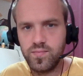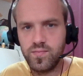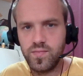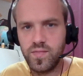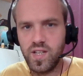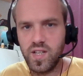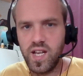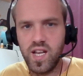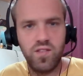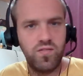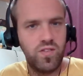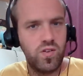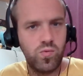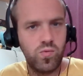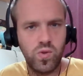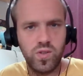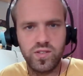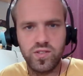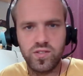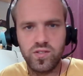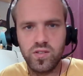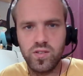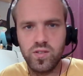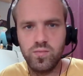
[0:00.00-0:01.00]
that
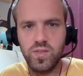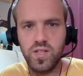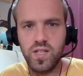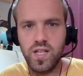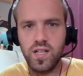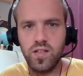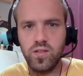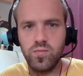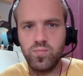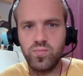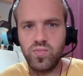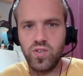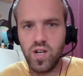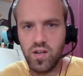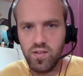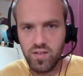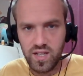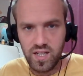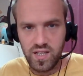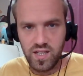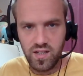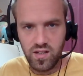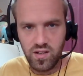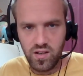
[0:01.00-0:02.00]
everyone's going to be held
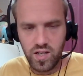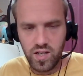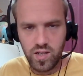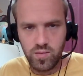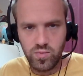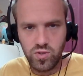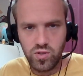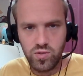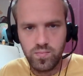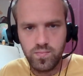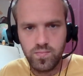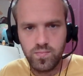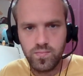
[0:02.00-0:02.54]
privately liable.